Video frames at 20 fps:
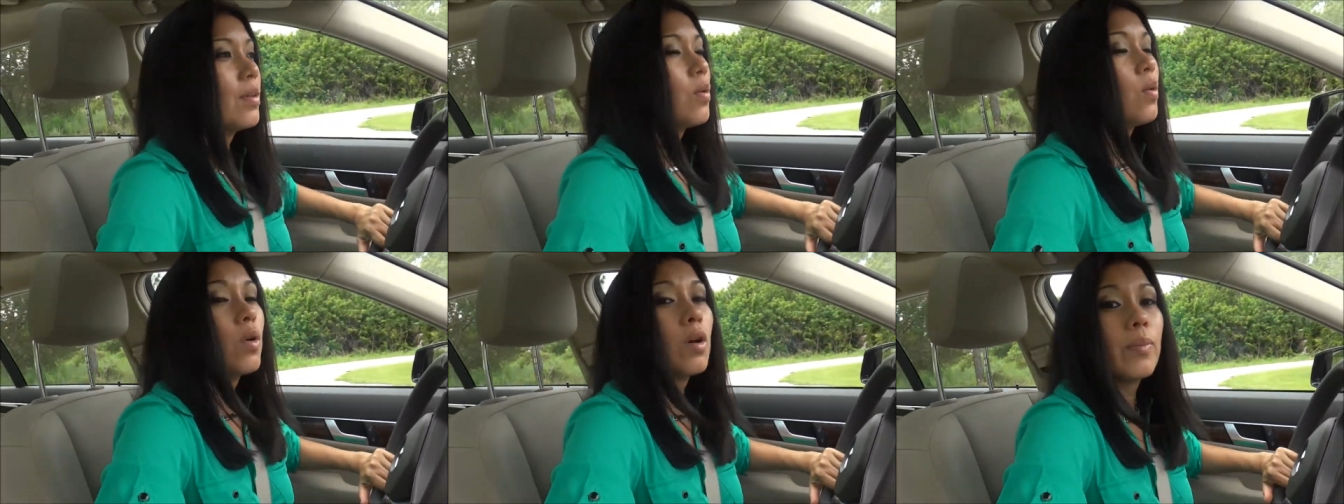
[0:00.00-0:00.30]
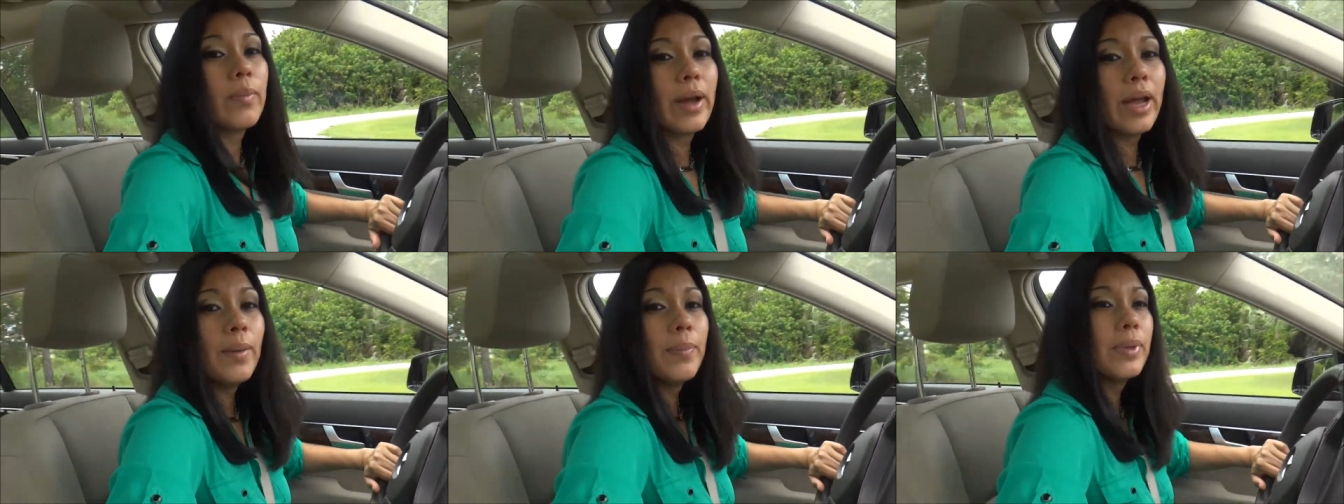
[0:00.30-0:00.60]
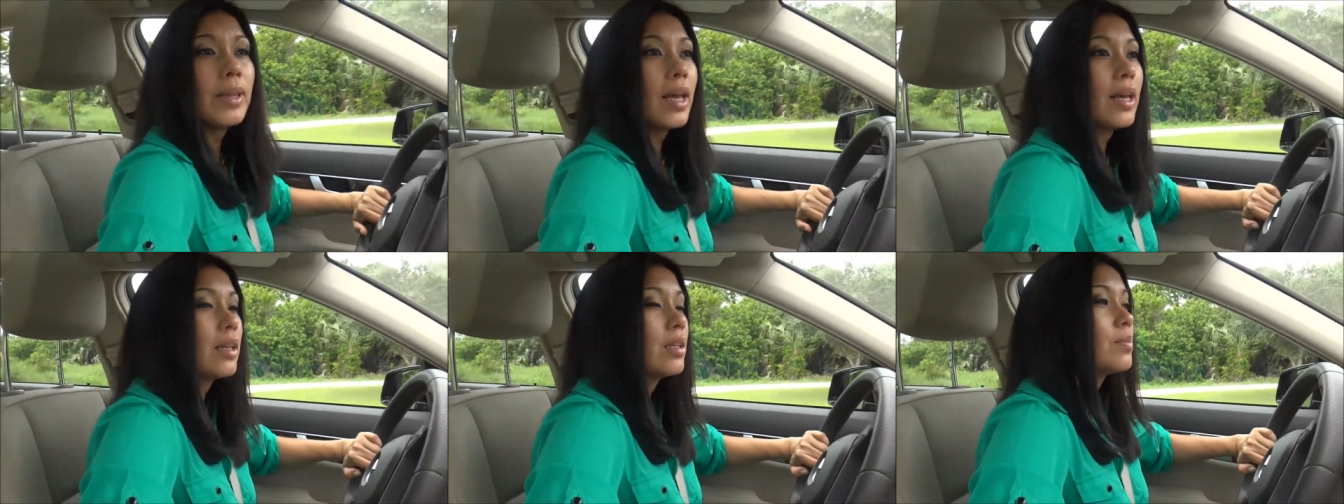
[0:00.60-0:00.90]
or my
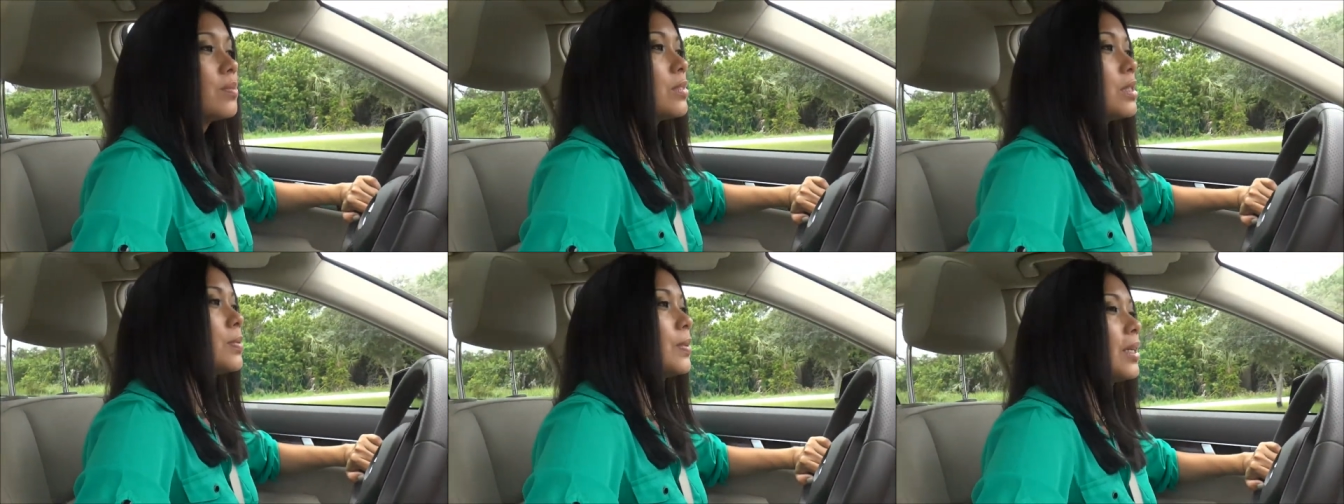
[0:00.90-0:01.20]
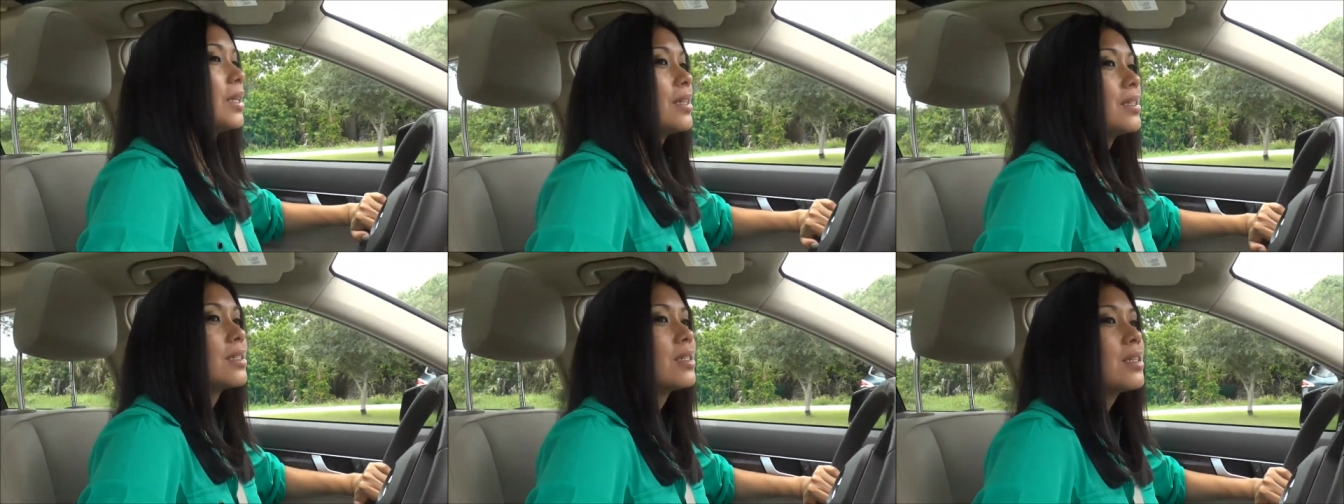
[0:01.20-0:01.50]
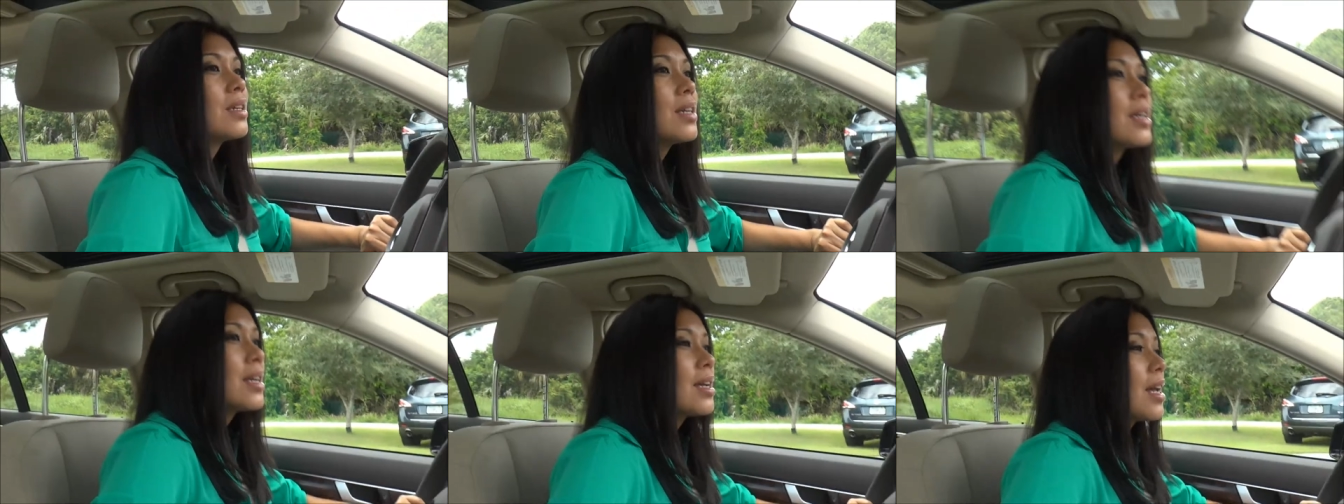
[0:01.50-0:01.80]
platinums because
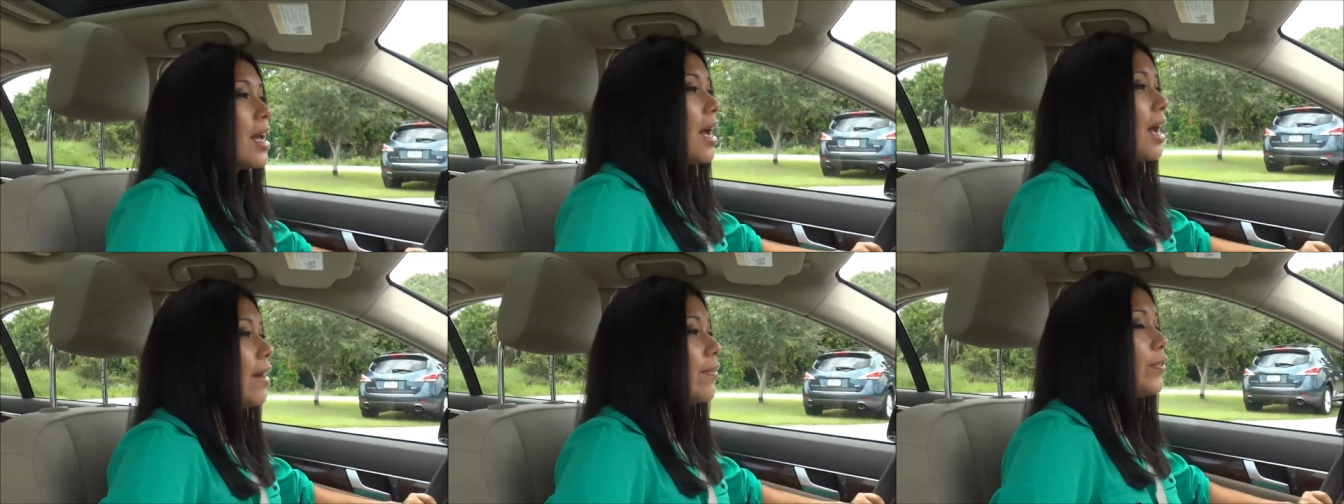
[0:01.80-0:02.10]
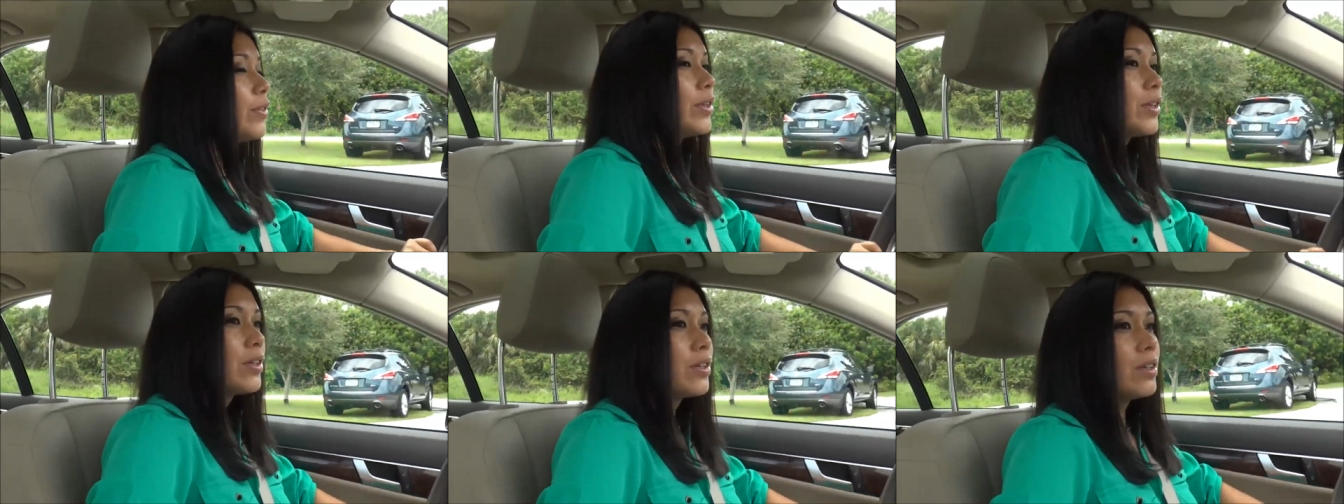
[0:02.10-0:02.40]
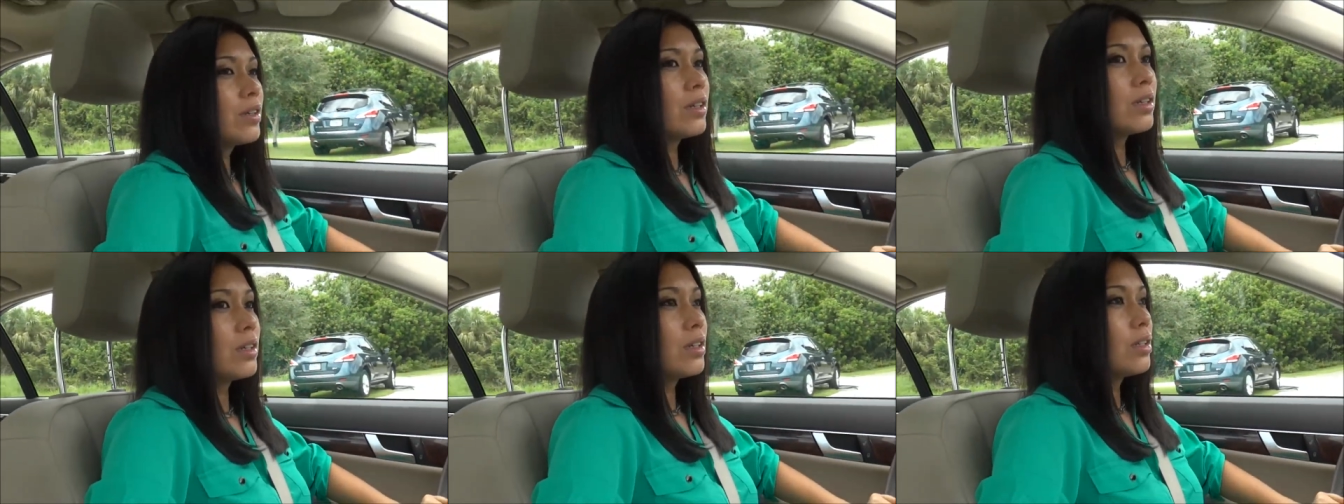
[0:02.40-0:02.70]

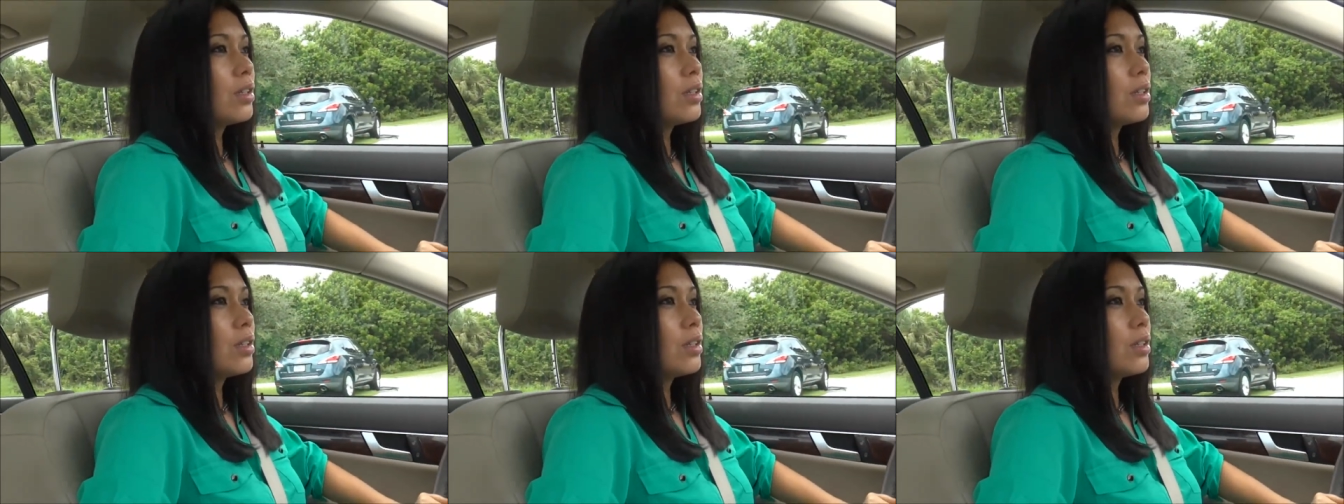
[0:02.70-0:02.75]
after